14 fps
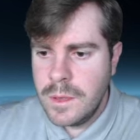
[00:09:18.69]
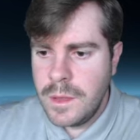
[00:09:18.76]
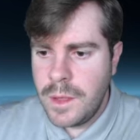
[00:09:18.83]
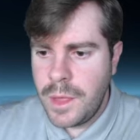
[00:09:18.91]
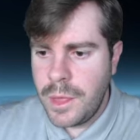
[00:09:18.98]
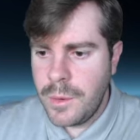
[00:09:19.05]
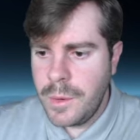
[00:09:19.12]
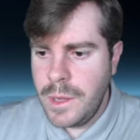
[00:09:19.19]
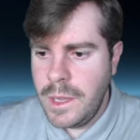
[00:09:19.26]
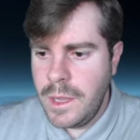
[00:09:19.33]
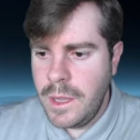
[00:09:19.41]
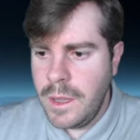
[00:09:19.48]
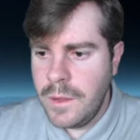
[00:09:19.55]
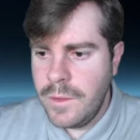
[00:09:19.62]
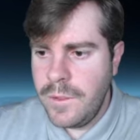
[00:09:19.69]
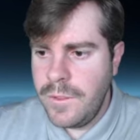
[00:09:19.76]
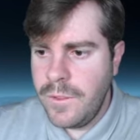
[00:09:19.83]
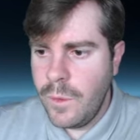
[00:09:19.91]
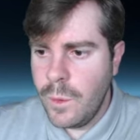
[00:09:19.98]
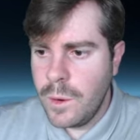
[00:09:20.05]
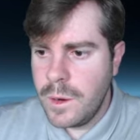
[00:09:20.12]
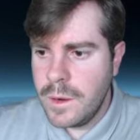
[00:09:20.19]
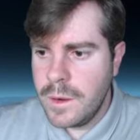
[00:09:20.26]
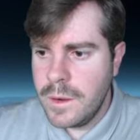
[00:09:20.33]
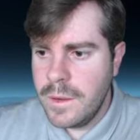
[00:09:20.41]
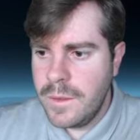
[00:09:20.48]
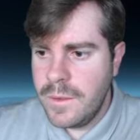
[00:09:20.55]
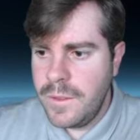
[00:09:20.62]
3,
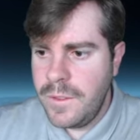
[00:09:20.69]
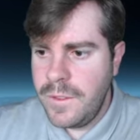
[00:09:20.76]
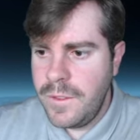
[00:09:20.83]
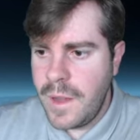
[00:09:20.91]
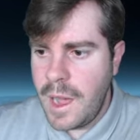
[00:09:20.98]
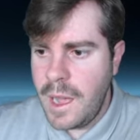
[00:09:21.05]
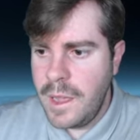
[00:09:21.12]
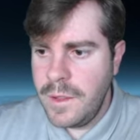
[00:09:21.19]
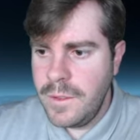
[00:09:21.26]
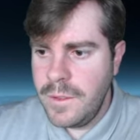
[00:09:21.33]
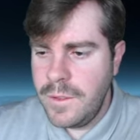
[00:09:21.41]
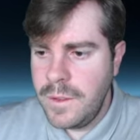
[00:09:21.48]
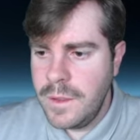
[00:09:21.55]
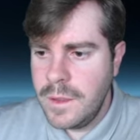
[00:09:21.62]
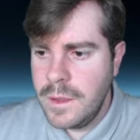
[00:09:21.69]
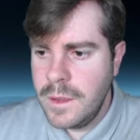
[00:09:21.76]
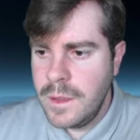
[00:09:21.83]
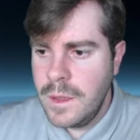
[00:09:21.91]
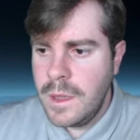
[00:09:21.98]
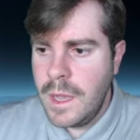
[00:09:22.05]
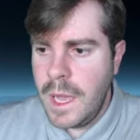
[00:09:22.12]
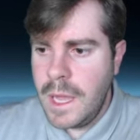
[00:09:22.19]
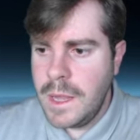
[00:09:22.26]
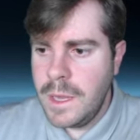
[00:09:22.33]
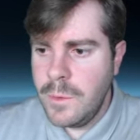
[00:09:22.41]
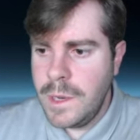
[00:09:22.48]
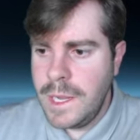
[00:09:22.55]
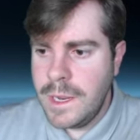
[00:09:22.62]
4, 5, and
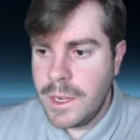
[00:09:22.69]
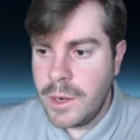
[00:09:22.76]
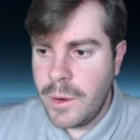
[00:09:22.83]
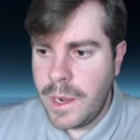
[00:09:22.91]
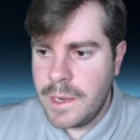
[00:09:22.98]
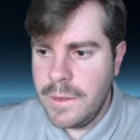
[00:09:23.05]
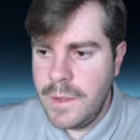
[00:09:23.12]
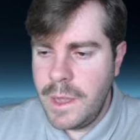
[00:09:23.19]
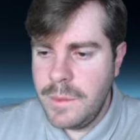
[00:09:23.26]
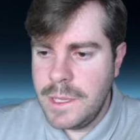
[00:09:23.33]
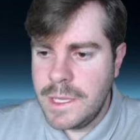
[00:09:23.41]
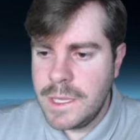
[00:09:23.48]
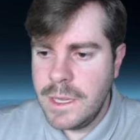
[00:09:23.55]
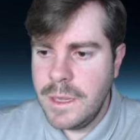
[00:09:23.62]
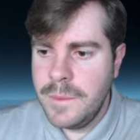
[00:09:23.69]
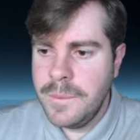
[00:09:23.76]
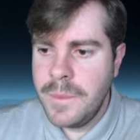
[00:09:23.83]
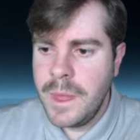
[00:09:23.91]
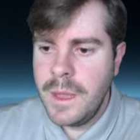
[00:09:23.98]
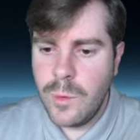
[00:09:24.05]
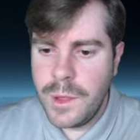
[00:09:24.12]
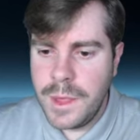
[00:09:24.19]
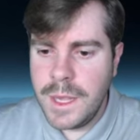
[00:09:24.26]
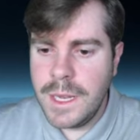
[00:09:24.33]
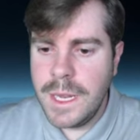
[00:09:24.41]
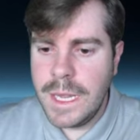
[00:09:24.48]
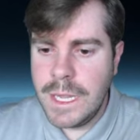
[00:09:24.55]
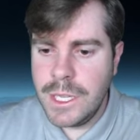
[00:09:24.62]
then we need a corrective ABC.
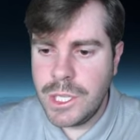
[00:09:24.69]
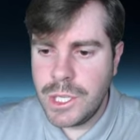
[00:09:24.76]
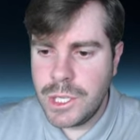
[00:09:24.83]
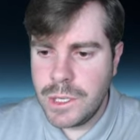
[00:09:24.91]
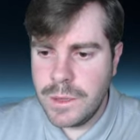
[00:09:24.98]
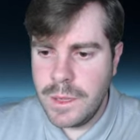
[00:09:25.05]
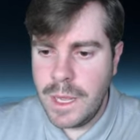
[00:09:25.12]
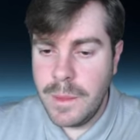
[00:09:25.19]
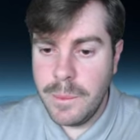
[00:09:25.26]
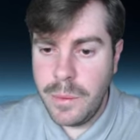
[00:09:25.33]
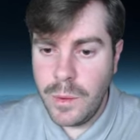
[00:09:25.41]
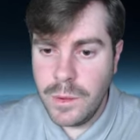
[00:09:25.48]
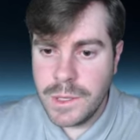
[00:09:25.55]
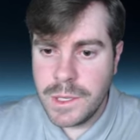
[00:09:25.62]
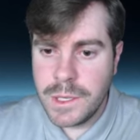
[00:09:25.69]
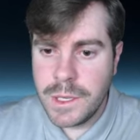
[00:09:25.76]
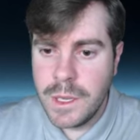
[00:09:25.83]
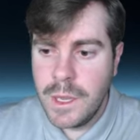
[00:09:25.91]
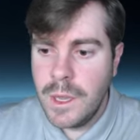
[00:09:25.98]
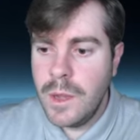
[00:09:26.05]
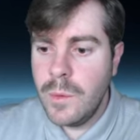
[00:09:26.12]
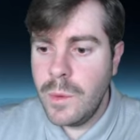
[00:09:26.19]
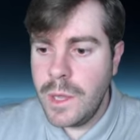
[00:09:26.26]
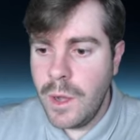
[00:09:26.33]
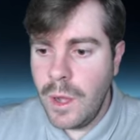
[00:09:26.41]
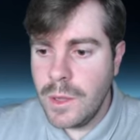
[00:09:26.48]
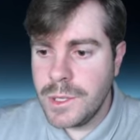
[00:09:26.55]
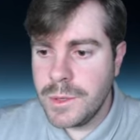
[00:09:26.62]
Within each impulse, we
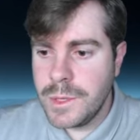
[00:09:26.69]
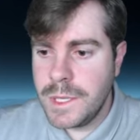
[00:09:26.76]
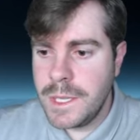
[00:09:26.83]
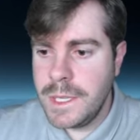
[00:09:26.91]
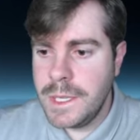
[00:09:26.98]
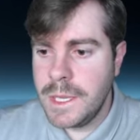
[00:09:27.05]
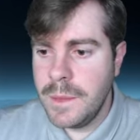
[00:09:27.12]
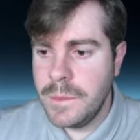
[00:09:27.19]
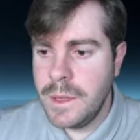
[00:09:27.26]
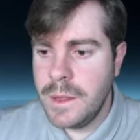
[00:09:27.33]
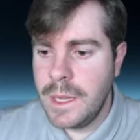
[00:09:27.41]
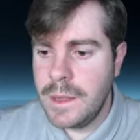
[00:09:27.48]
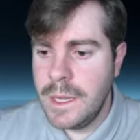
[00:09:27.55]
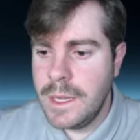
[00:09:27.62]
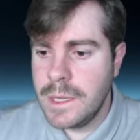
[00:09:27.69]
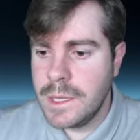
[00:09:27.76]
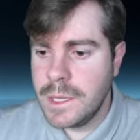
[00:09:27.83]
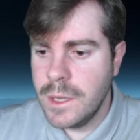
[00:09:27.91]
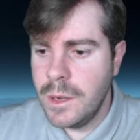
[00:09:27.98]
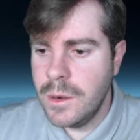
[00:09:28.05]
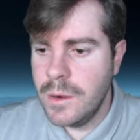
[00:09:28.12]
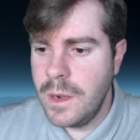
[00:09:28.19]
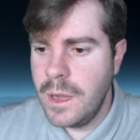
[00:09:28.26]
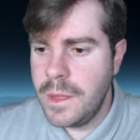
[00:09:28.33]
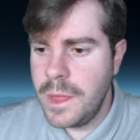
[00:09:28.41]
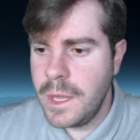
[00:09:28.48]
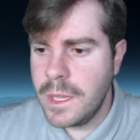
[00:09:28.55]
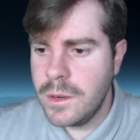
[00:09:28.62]
also see something like this. So I
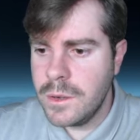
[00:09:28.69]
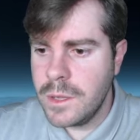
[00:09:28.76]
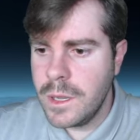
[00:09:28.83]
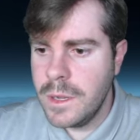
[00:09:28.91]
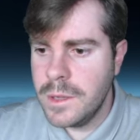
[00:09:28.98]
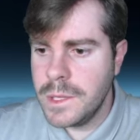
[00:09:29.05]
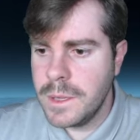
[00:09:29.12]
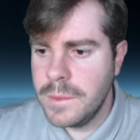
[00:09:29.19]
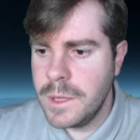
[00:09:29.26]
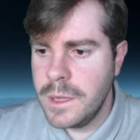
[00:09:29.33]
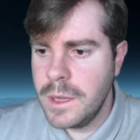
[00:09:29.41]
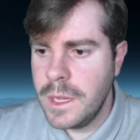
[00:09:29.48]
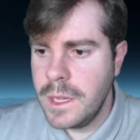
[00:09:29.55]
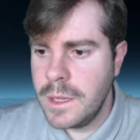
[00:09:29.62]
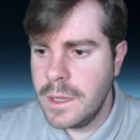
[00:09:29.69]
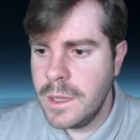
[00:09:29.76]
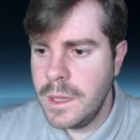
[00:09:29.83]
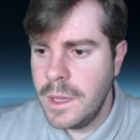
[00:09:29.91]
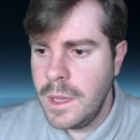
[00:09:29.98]
think it'll go something like